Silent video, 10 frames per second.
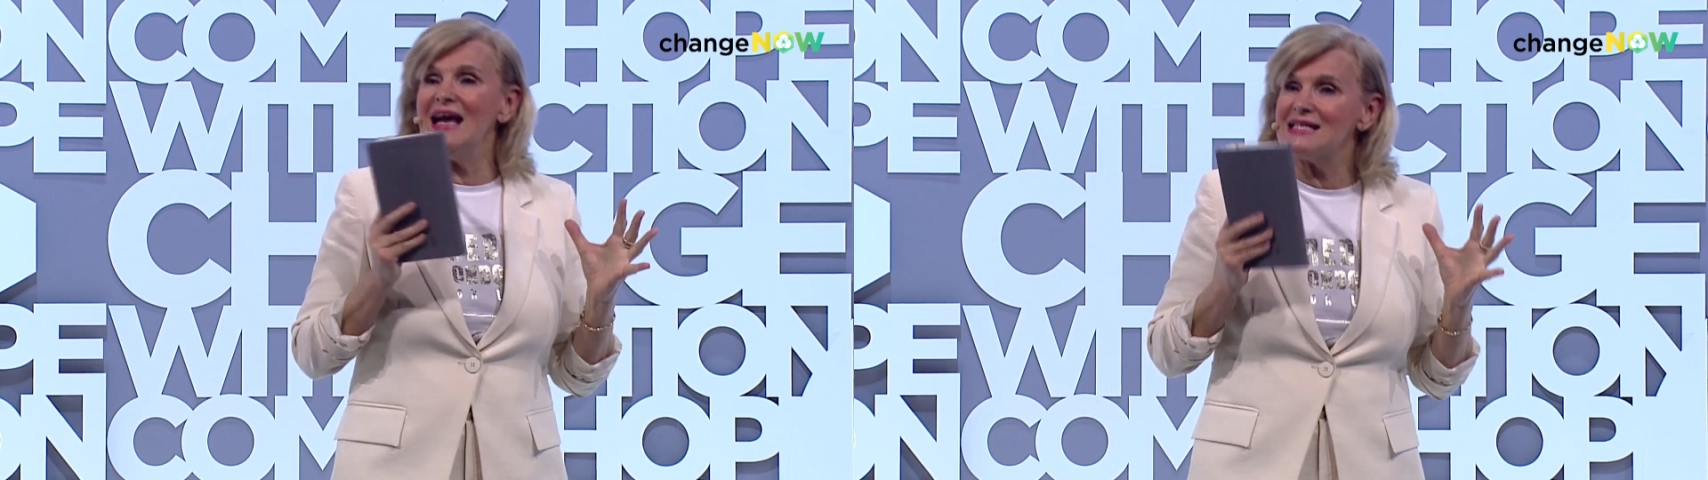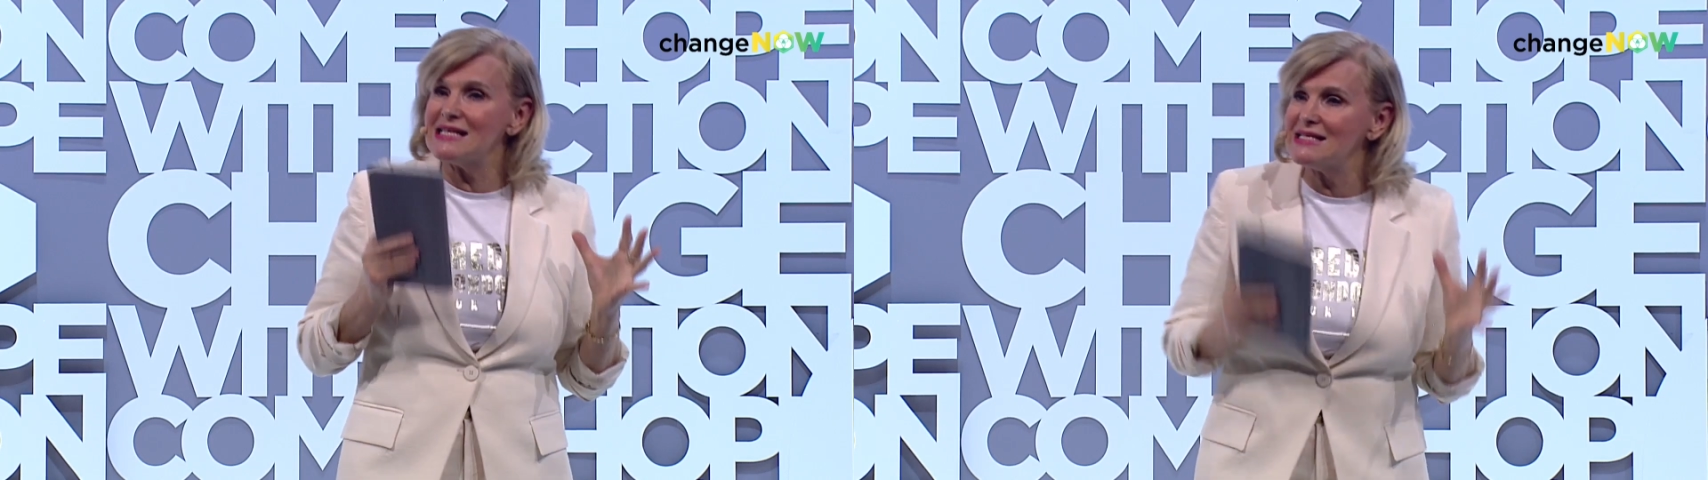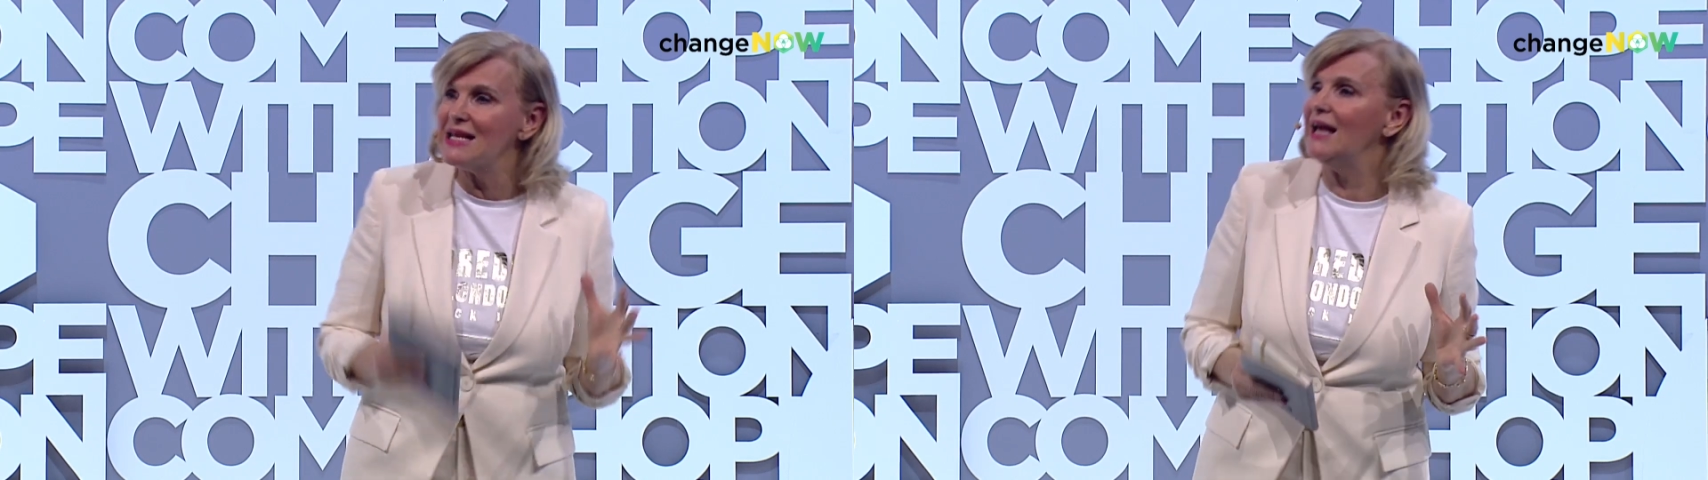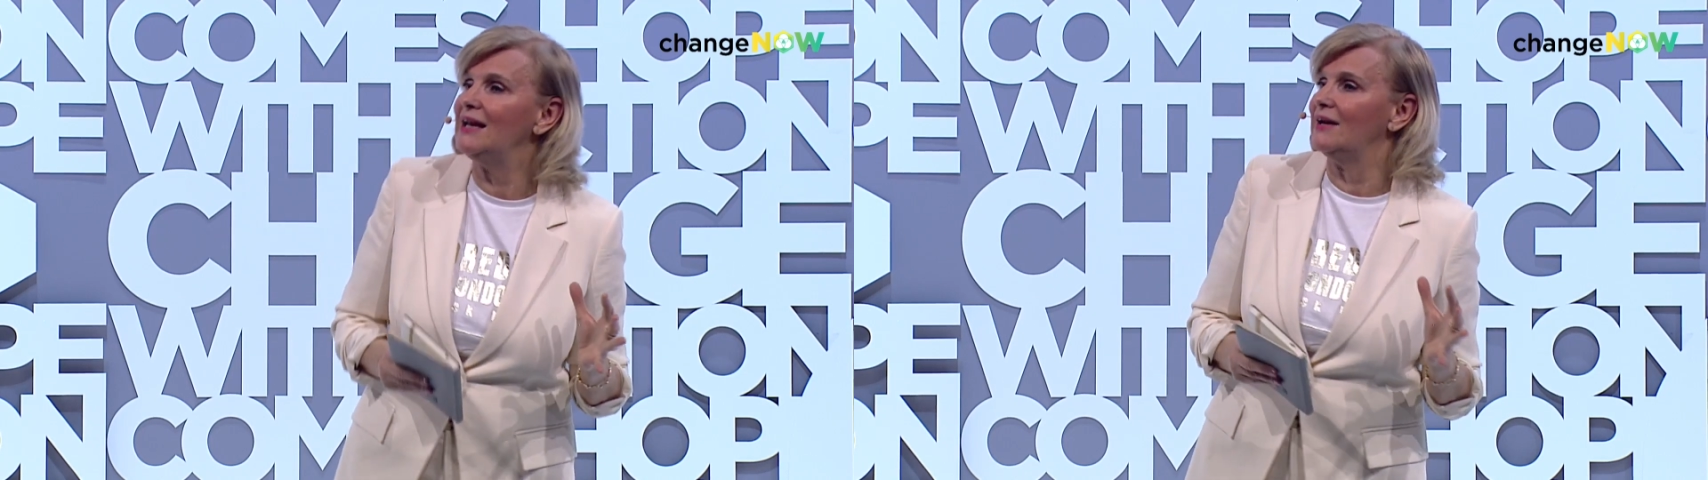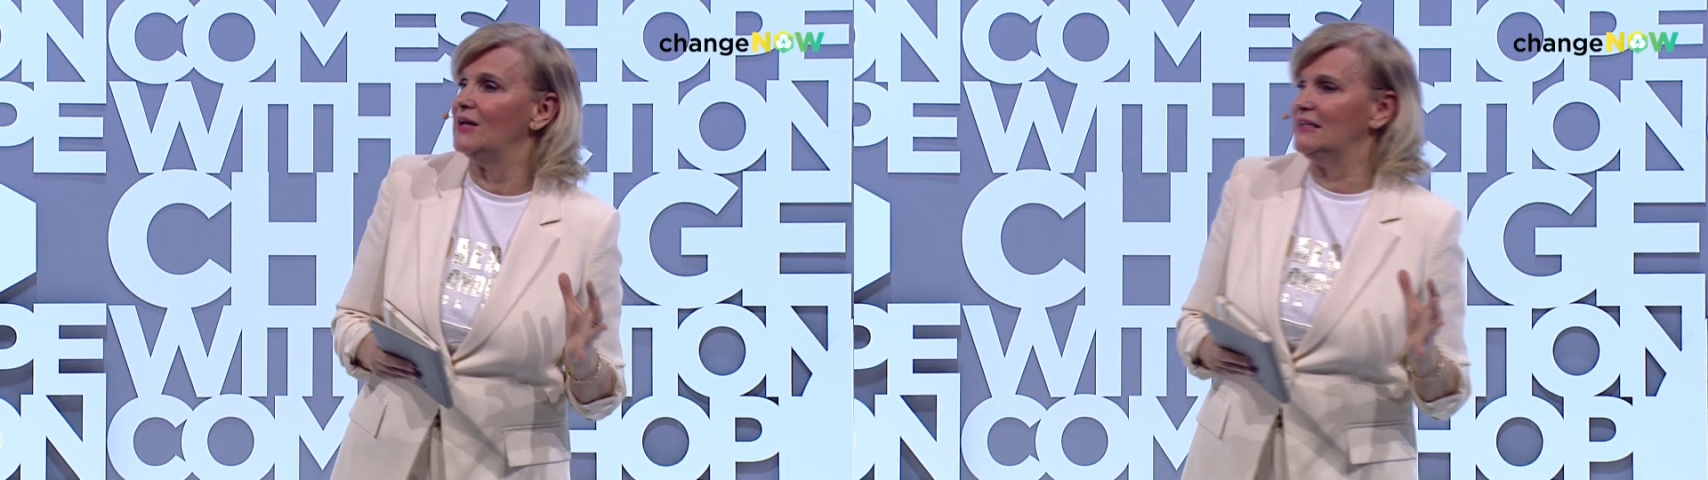
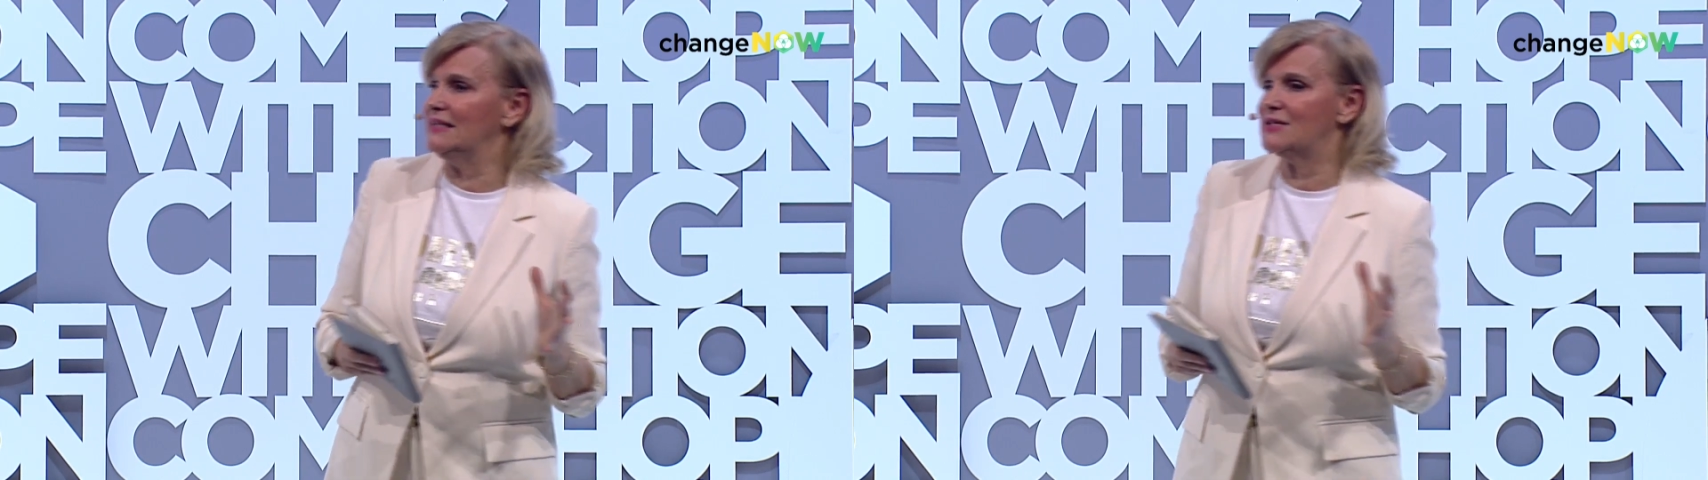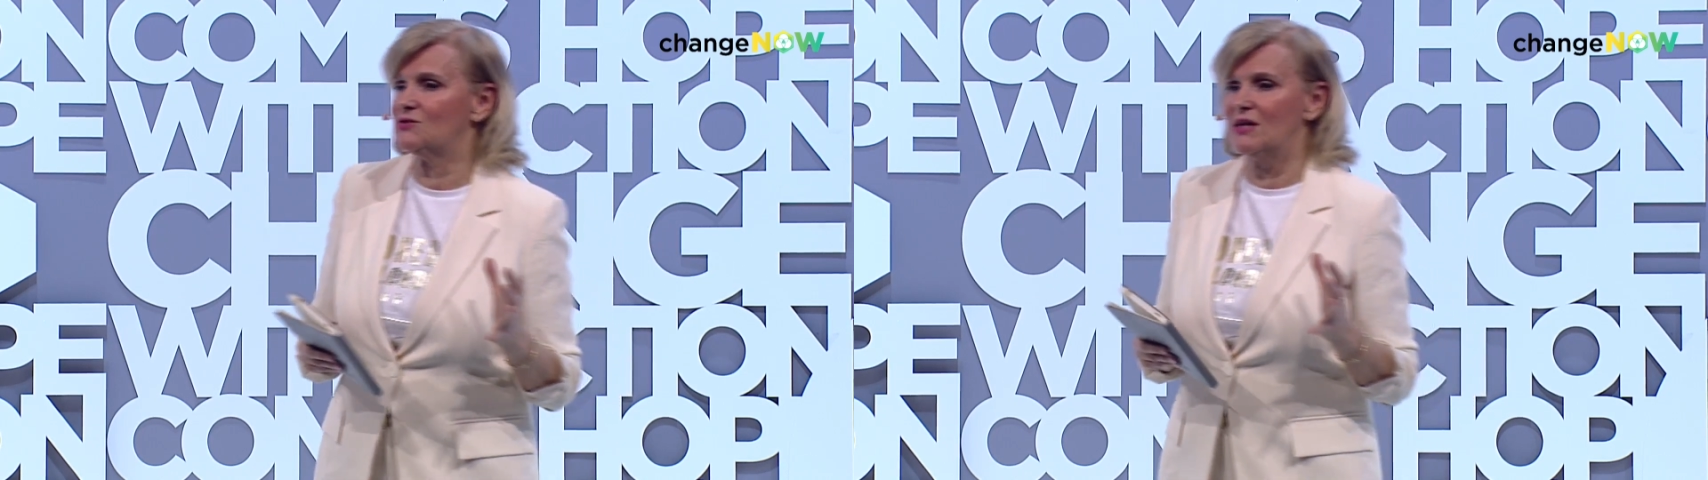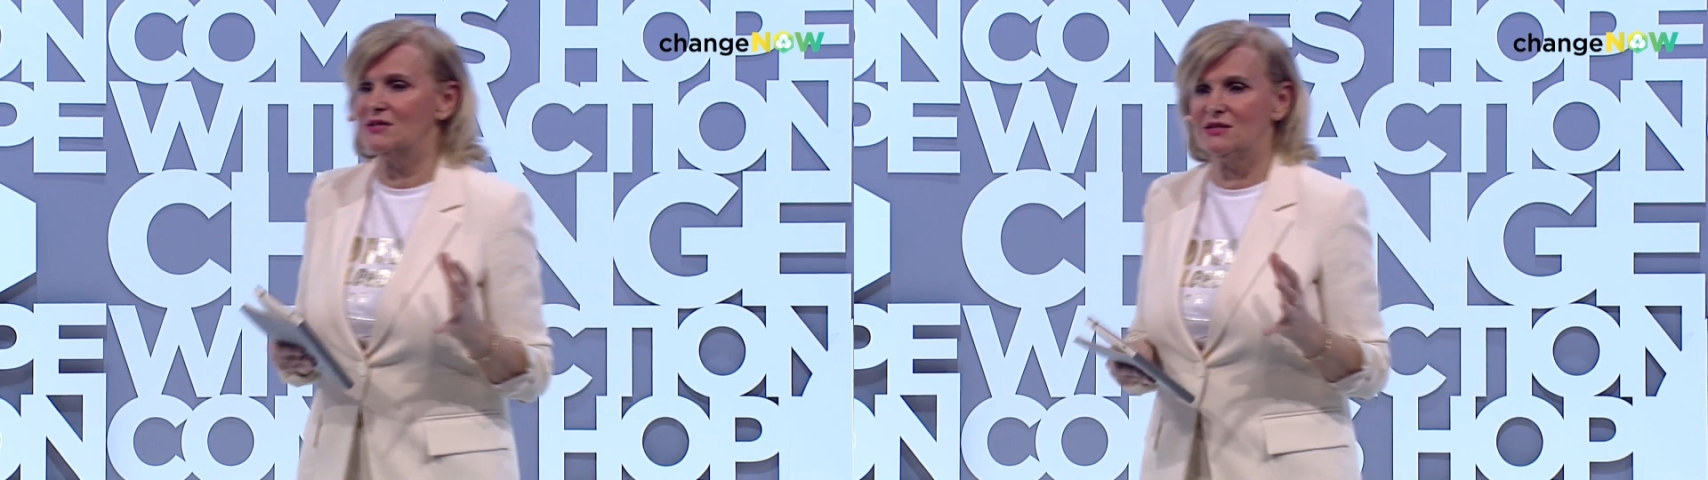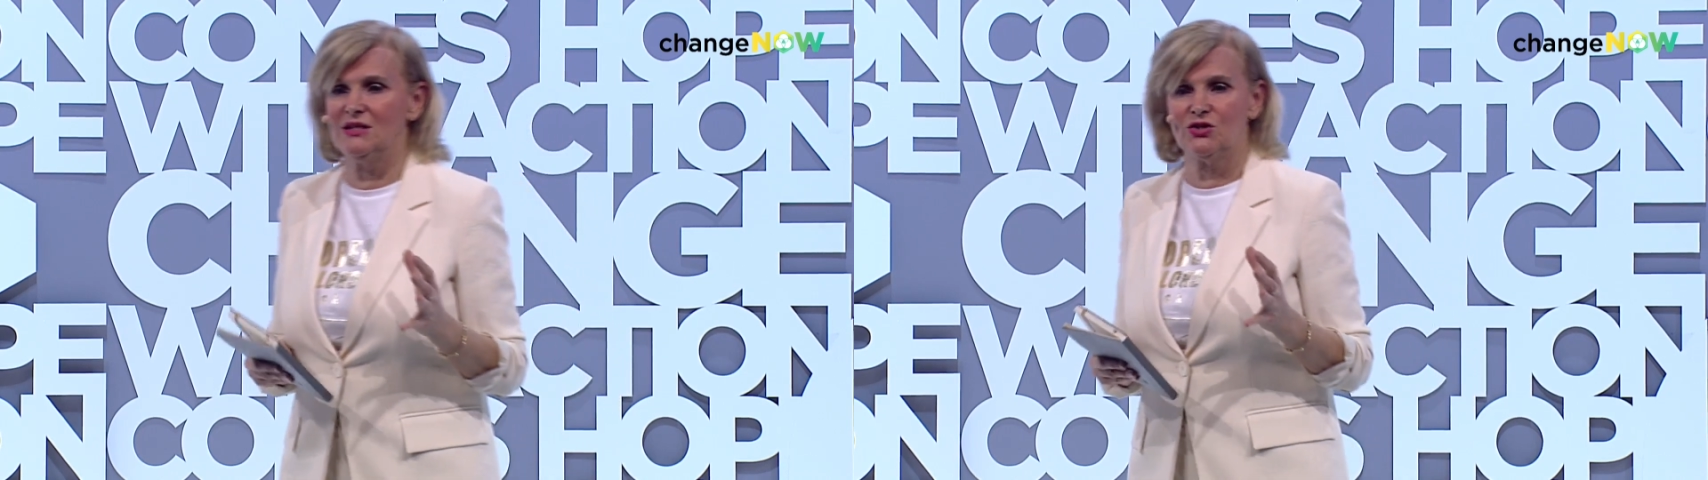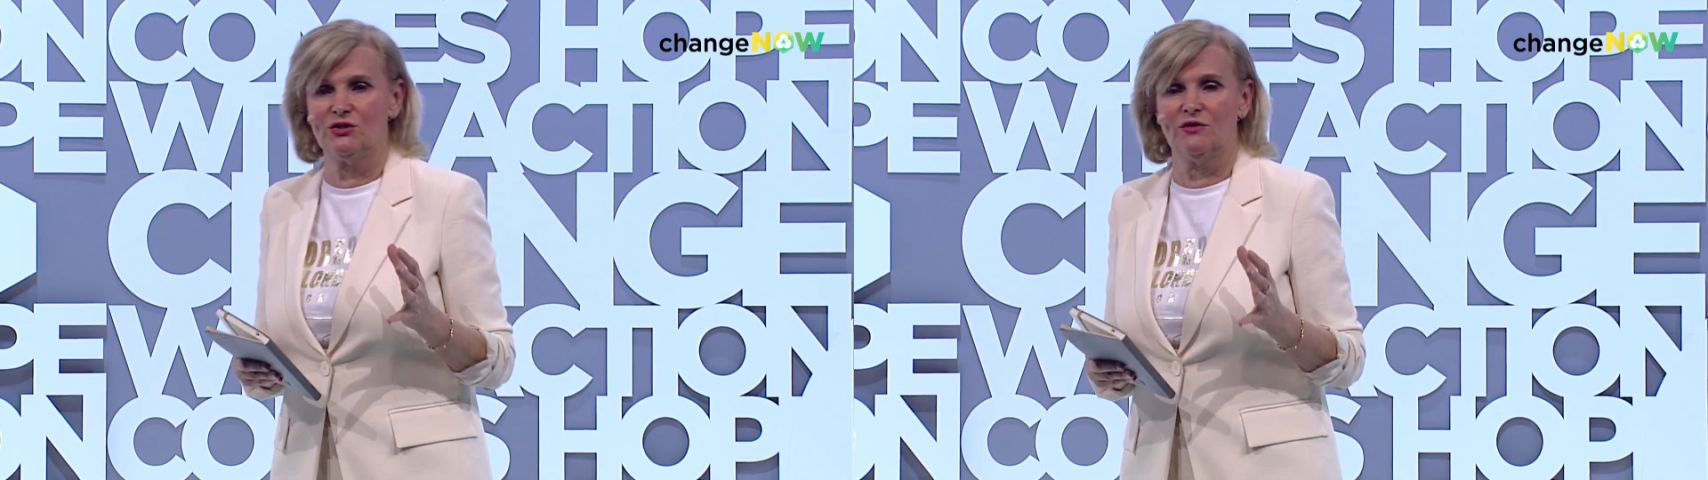accelerate this
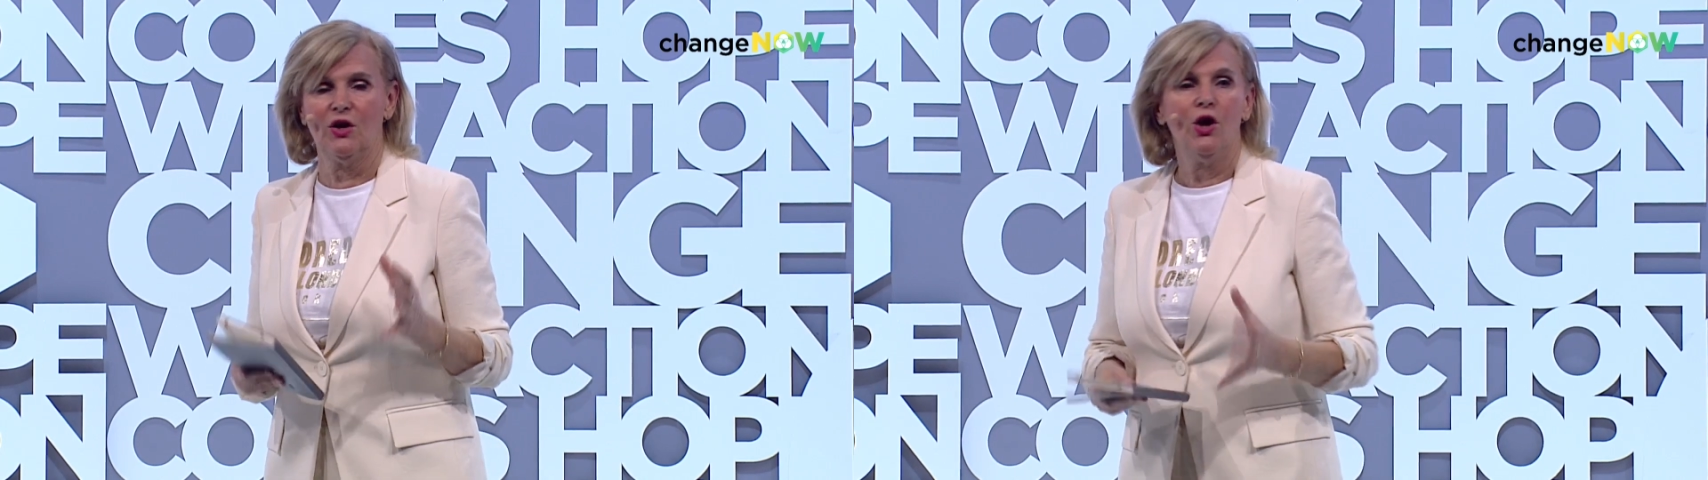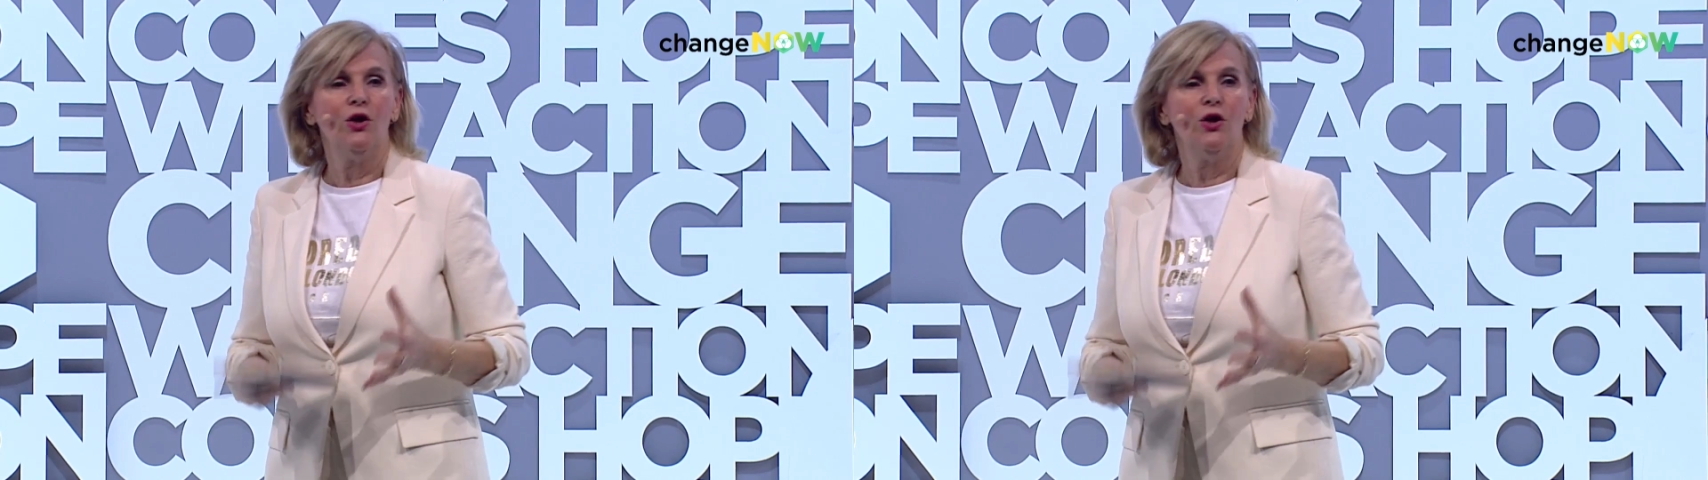transition